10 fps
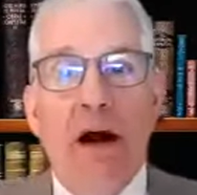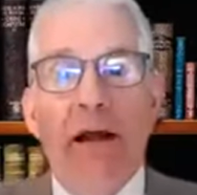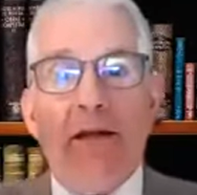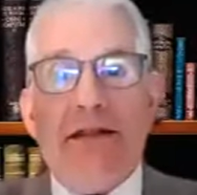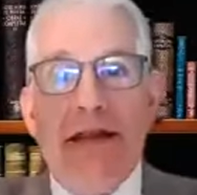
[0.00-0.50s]

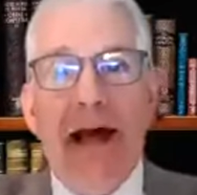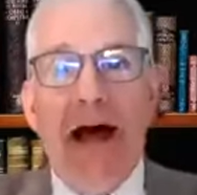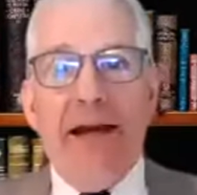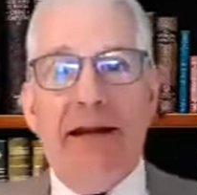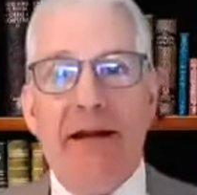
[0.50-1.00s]
What is
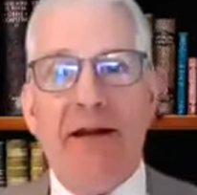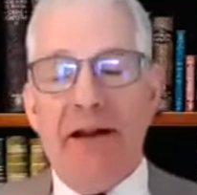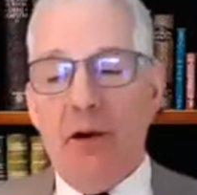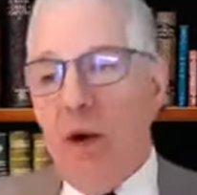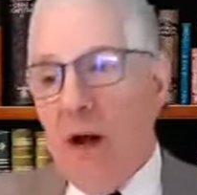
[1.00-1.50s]
the
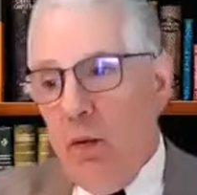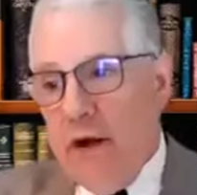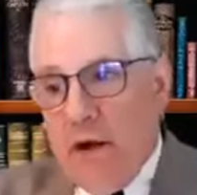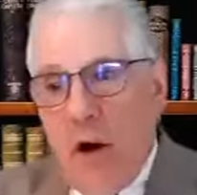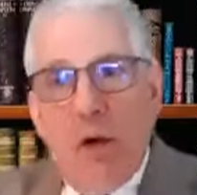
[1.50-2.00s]
ideal here?
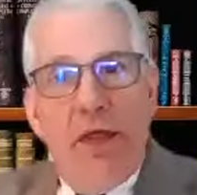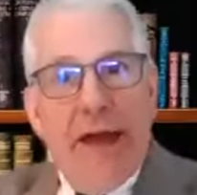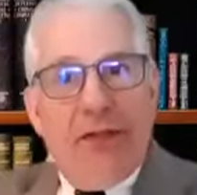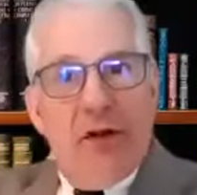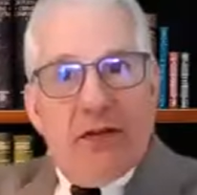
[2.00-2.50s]
Well, we
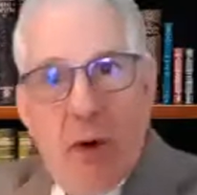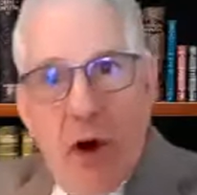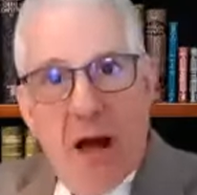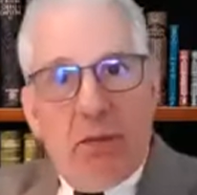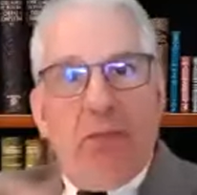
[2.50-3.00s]
know that this
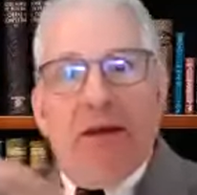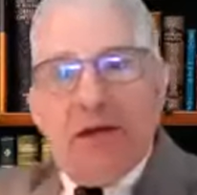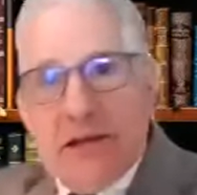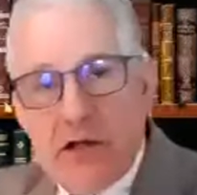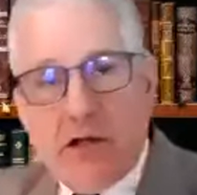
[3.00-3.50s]

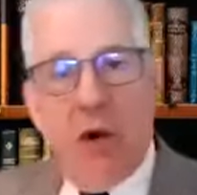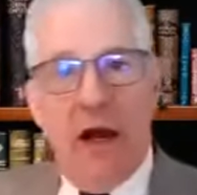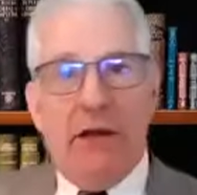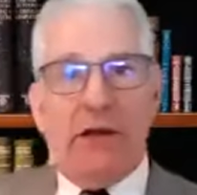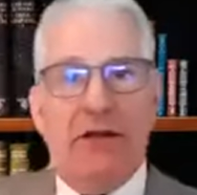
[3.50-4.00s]
problem, this
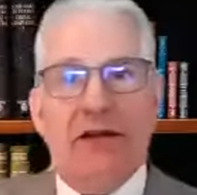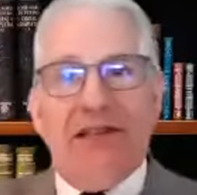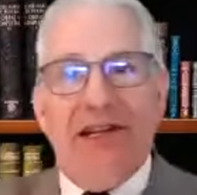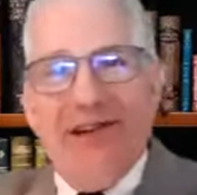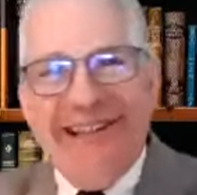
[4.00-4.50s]

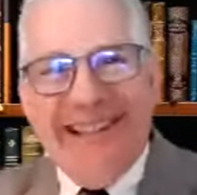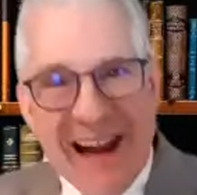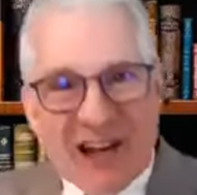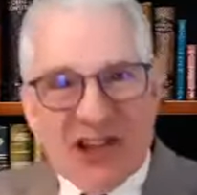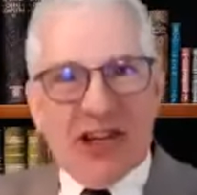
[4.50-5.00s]
situation, this
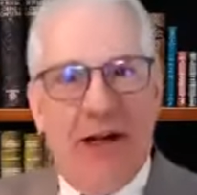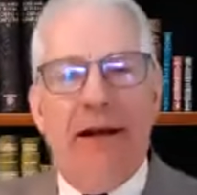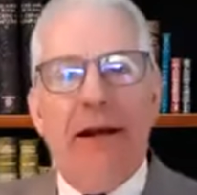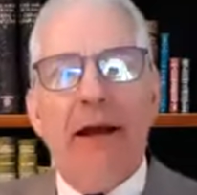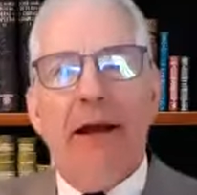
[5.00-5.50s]

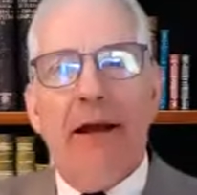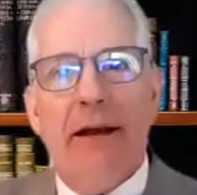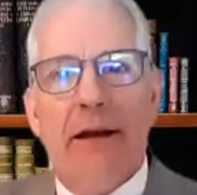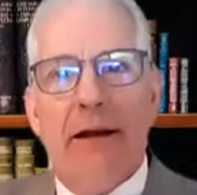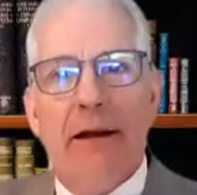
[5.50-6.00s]
irritation,
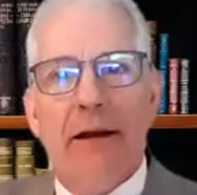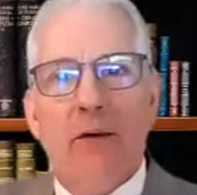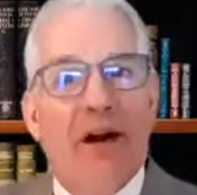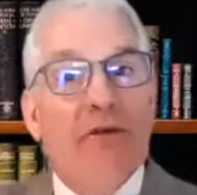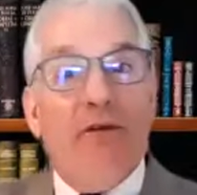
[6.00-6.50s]

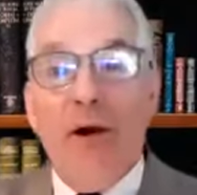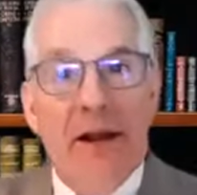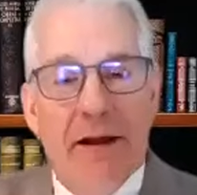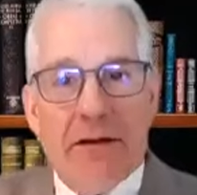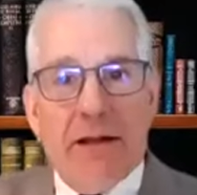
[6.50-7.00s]

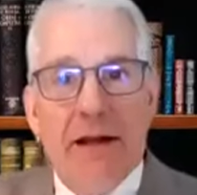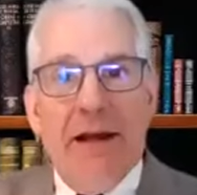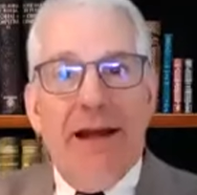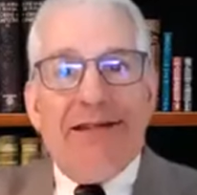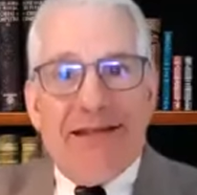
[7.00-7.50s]
whatever it
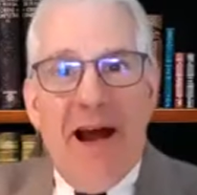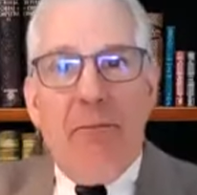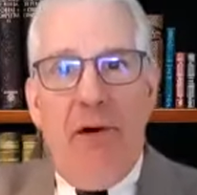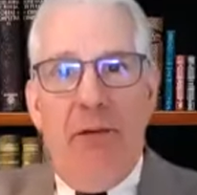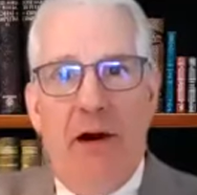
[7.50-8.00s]
is
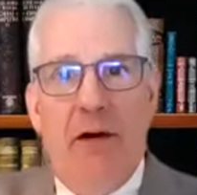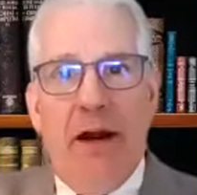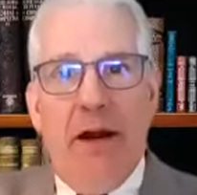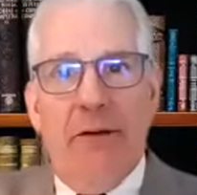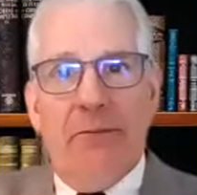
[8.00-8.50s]

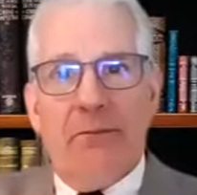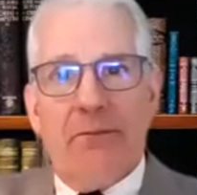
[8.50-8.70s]
temporary.